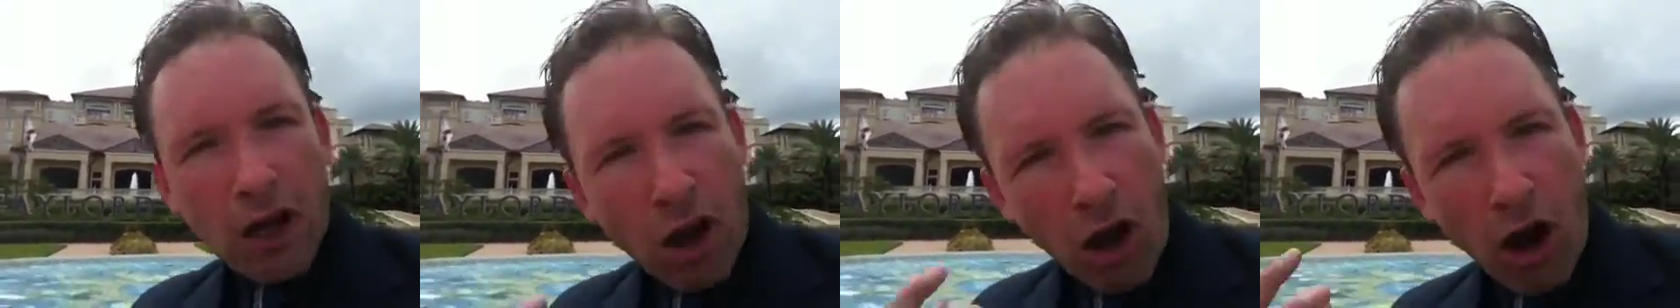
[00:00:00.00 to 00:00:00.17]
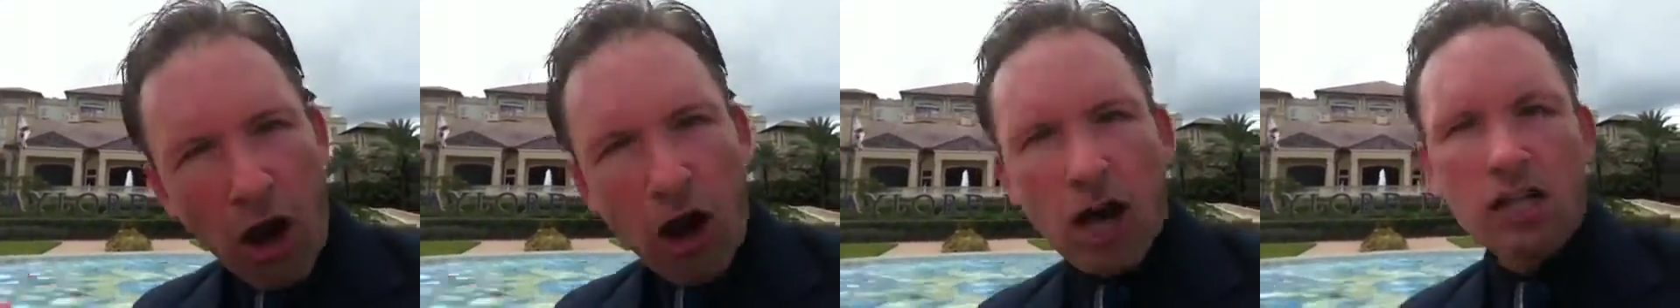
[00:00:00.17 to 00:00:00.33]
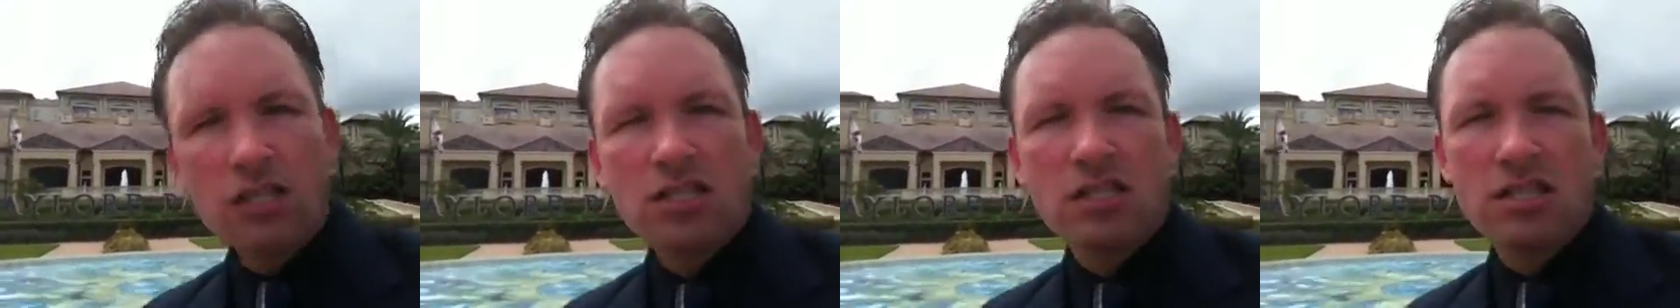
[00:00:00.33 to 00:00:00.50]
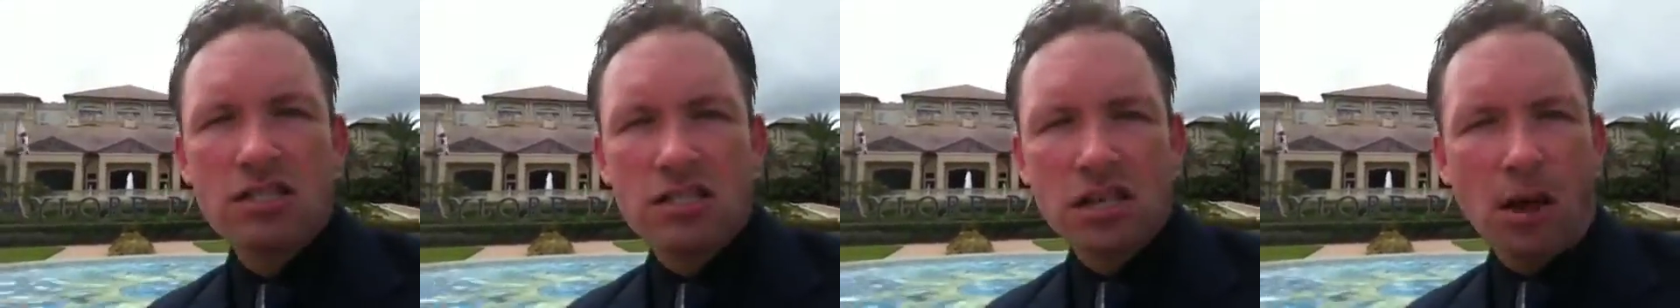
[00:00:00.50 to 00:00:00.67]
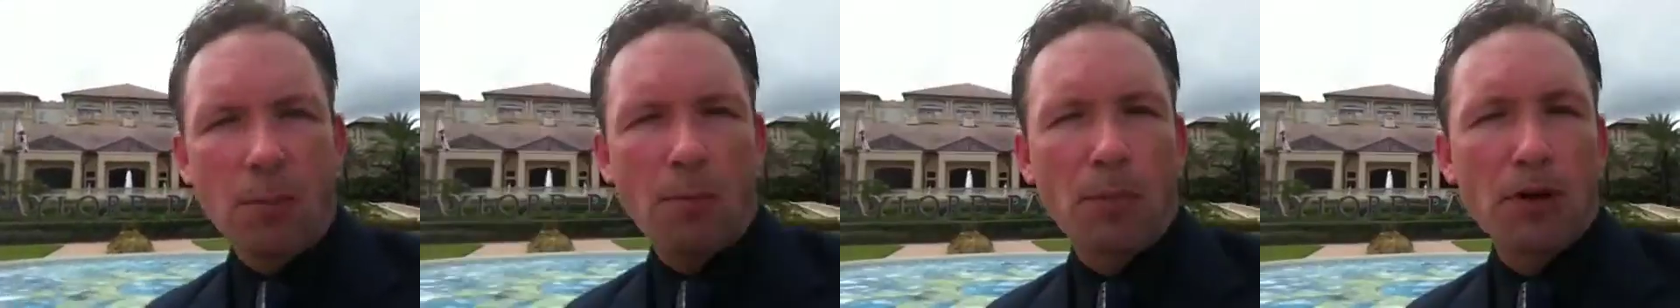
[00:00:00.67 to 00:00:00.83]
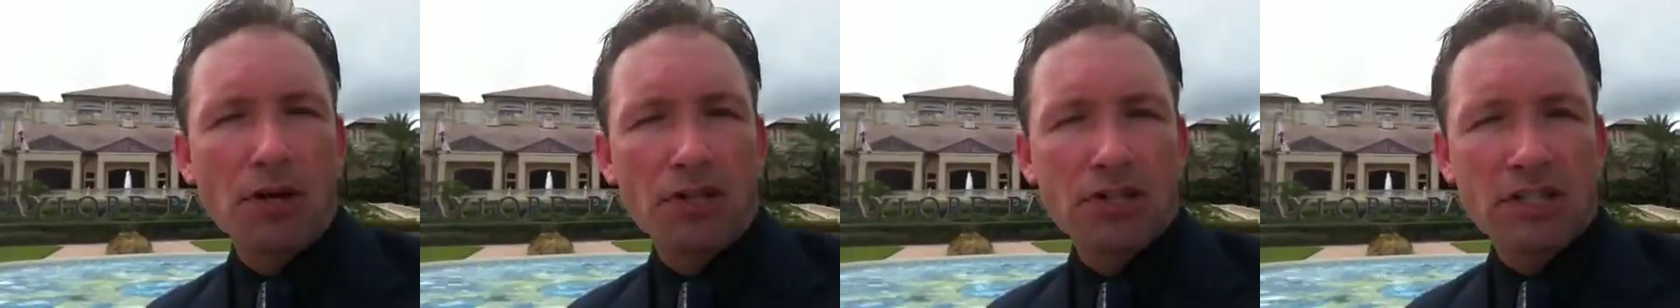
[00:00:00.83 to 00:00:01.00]
causes
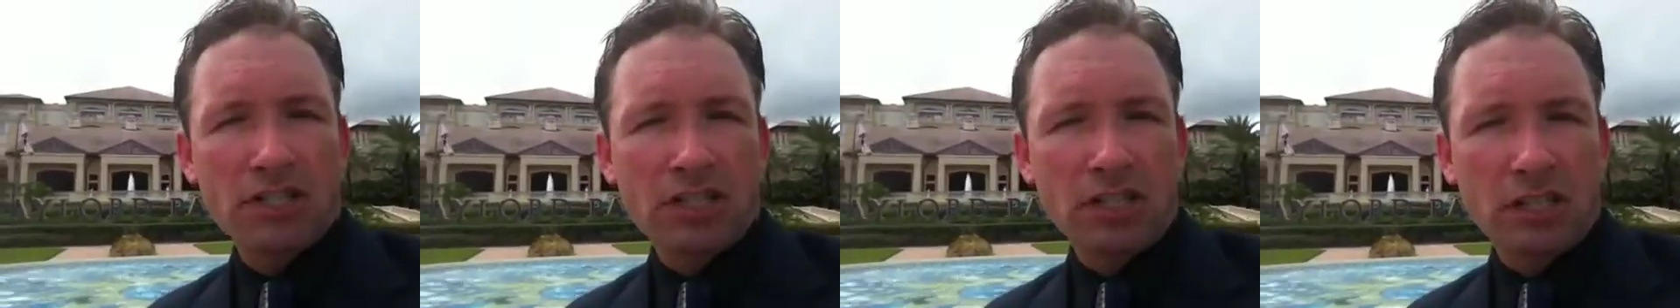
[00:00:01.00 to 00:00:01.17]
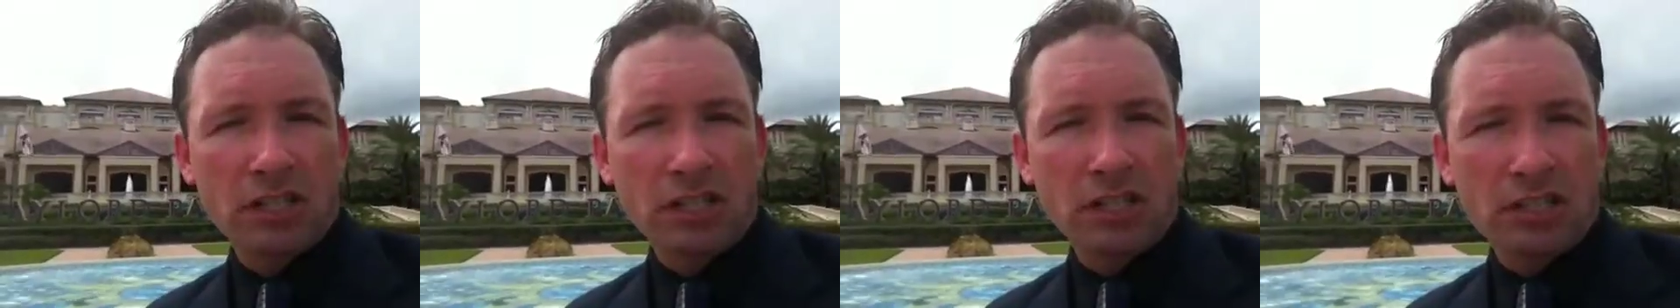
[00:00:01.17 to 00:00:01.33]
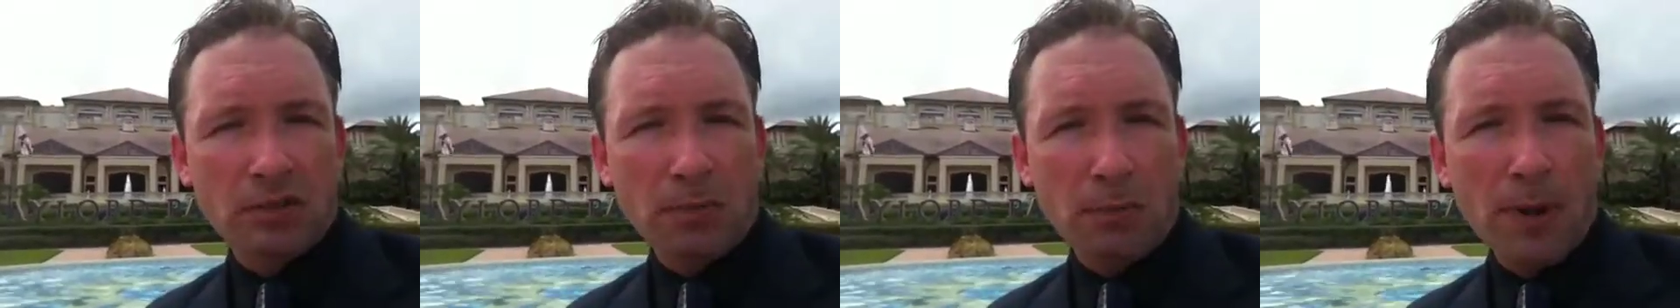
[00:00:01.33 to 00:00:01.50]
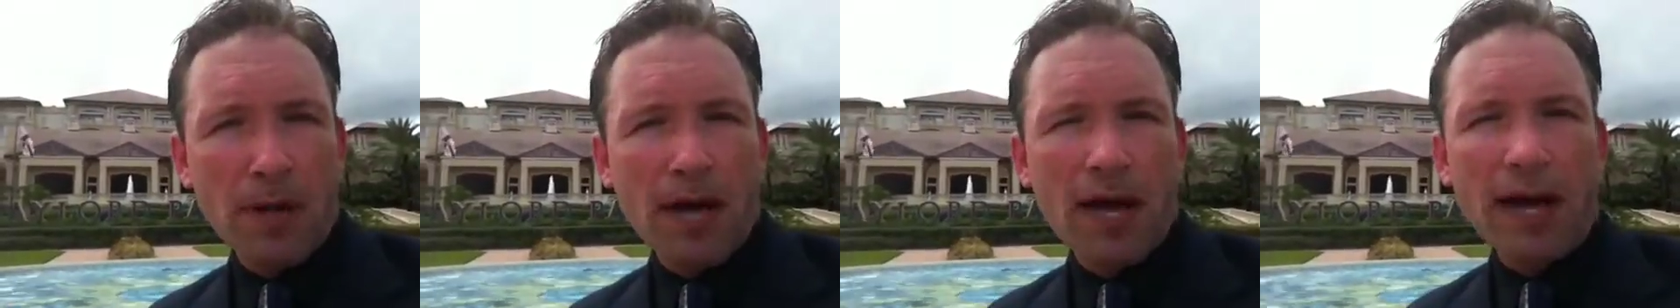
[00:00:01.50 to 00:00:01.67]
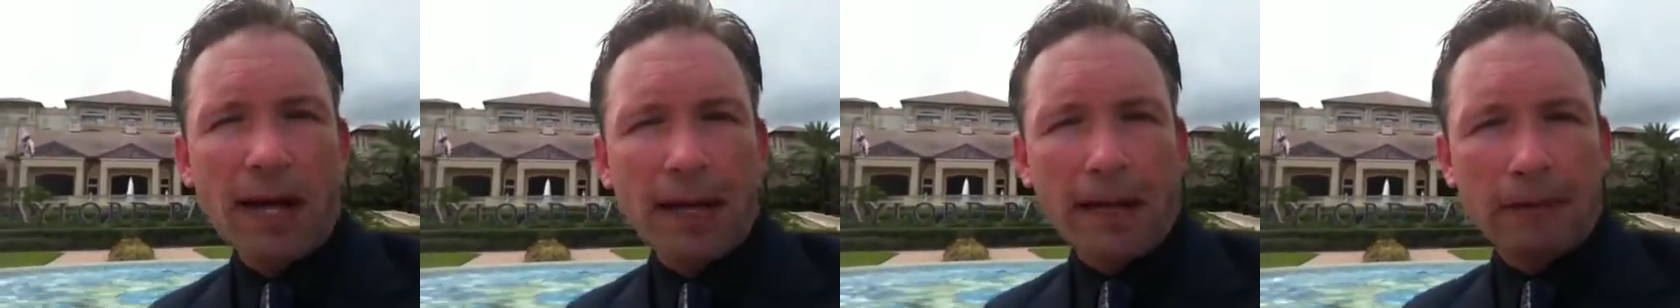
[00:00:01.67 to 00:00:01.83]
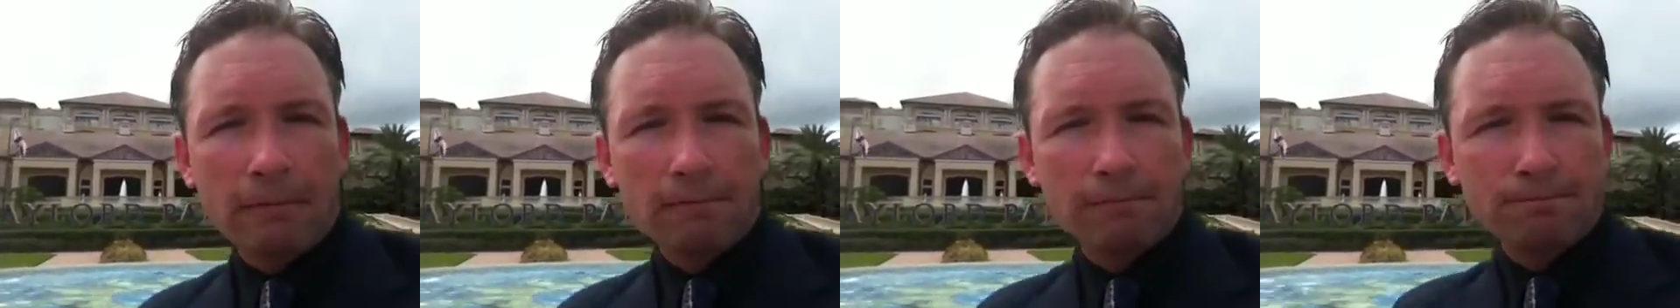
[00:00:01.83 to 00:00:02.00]
a person to
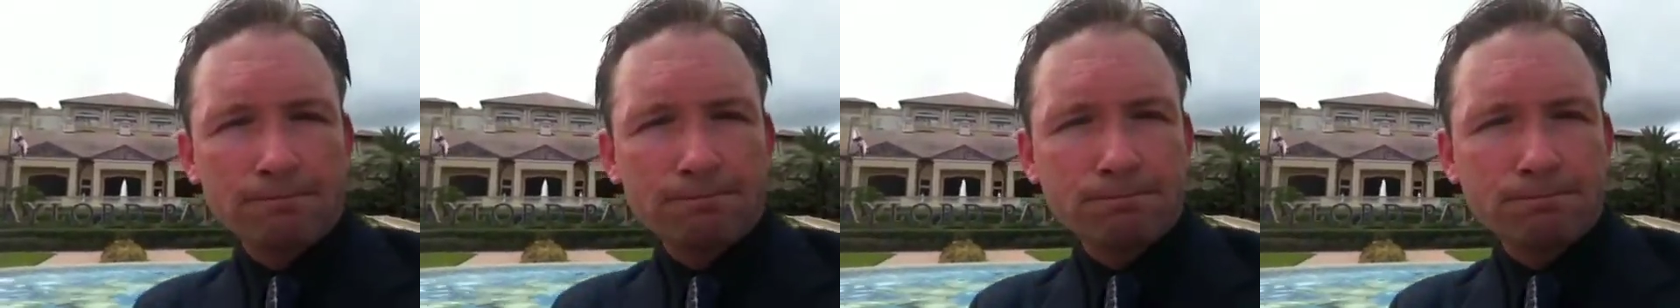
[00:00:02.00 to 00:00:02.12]
buy.